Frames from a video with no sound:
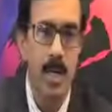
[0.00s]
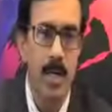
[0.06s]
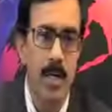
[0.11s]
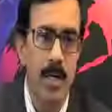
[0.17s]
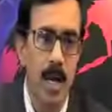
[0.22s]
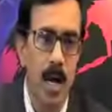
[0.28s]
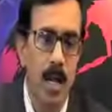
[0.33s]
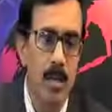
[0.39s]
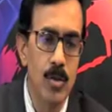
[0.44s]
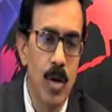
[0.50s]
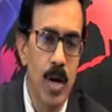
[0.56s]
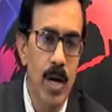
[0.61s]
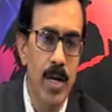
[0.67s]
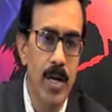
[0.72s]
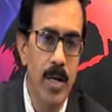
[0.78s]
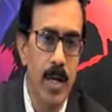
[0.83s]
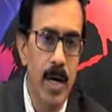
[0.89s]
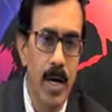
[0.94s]
That also
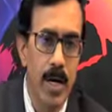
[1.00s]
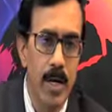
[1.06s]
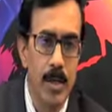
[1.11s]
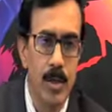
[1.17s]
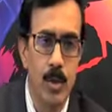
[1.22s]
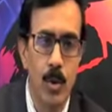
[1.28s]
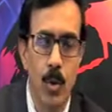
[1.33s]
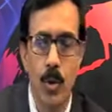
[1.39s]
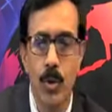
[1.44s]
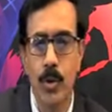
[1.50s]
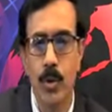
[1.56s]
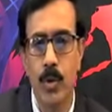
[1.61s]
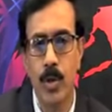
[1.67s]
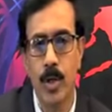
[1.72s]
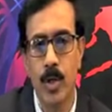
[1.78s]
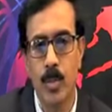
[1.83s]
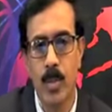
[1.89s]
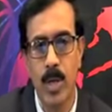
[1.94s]
I showed
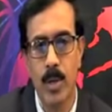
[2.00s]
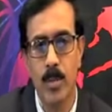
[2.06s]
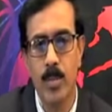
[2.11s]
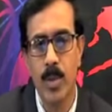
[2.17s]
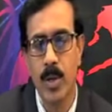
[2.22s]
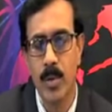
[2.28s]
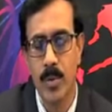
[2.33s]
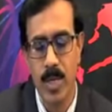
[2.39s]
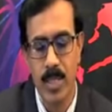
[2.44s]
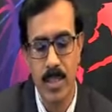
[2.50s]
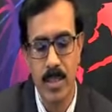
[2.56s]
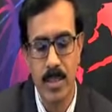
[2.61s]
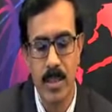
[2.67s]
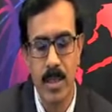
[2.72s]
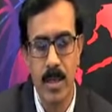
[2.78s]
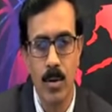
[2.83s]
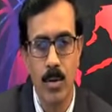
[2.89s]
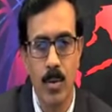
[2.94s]
you in my
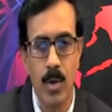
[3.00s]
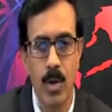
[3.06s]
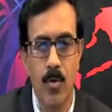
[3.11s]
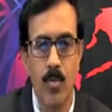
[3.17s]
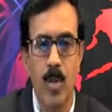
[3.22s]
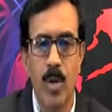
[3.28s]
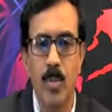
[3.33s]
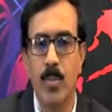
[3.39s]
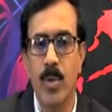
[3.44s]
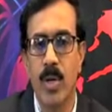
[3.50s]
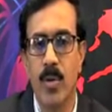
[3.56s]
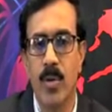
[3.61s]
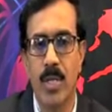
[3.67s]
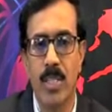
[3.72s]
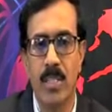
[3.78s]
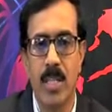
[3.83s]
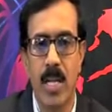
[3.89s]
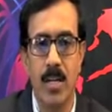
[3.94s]
one of my
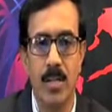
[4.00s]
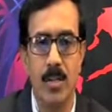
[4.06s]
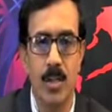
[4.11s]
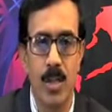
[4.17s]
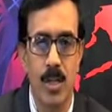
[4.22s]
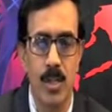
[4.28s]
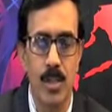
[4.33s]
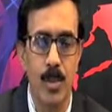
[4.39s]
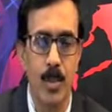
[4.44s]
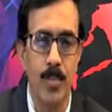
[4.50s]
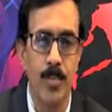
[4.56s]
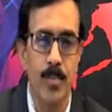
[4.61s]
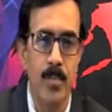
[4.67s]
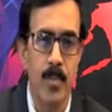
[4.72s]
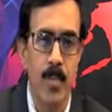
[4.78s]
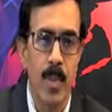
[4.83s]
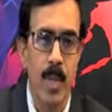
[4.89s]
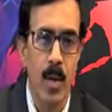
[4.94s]
previous lectures
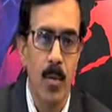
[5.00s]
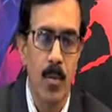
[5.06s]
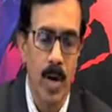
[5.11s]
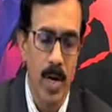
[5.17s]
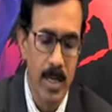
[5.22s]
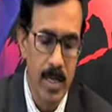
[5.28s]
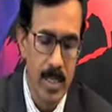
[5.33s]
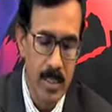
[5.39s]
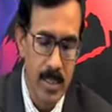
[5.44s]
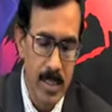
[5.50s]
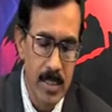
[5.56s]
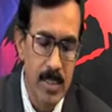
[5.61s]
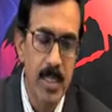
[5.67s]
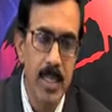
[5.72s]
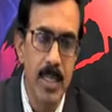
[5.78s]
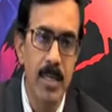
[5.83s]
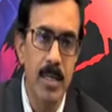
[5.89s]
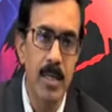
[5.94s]
while
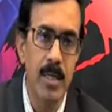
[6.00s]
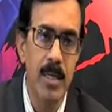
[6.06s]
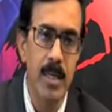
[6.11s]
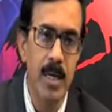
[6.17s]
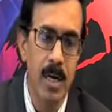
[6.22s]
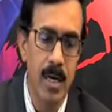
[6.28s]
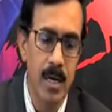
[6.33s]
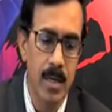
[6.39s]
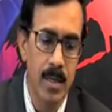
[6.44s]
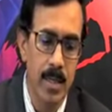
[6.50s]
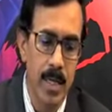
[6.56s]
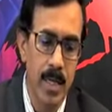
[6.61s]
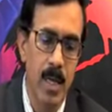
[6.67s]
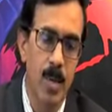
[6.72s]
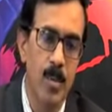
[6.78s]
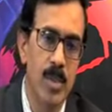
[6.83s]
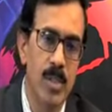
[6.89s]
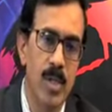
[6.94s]
discussing the
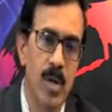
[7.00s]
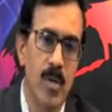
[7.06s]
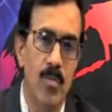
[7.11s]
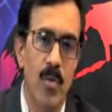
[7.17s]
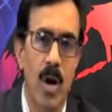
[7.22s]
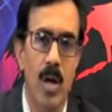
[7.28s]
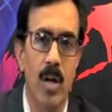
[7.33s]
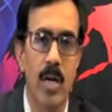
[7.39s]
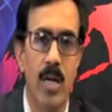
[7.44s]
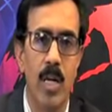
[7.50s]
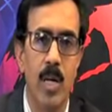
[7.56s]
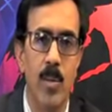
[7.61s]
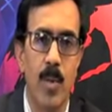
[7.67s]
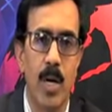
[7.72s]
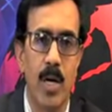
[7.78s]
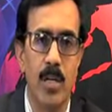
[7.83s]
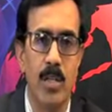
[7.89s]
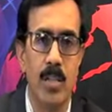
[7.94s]
chemistry of alkali
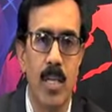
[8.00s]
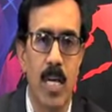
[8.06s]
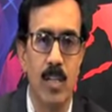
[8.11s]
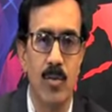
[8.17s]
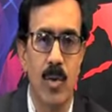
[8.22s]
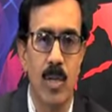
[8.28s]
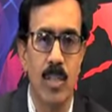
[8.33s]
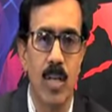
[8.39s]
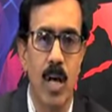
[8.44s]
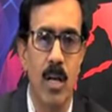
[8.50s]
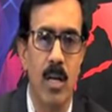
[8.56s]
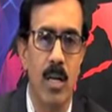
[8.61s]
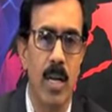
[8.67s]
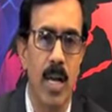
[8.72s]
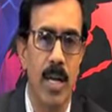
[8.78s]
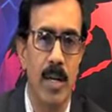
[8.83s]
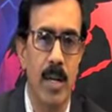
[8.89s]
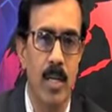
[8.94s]
metals as well as
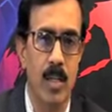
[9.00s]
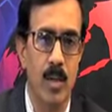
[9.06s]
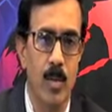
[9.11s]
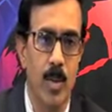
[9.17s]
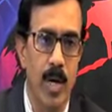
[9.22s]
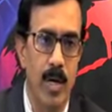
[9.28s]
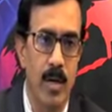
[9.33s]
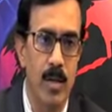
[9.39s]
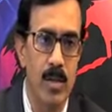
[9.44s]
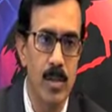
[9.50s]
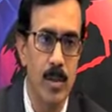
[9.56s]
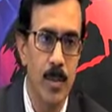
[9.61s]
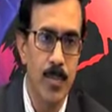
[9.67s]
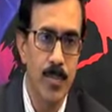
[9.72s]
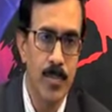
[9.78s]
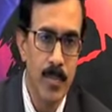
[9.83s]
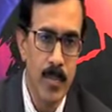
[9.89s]
alkaline earth metals.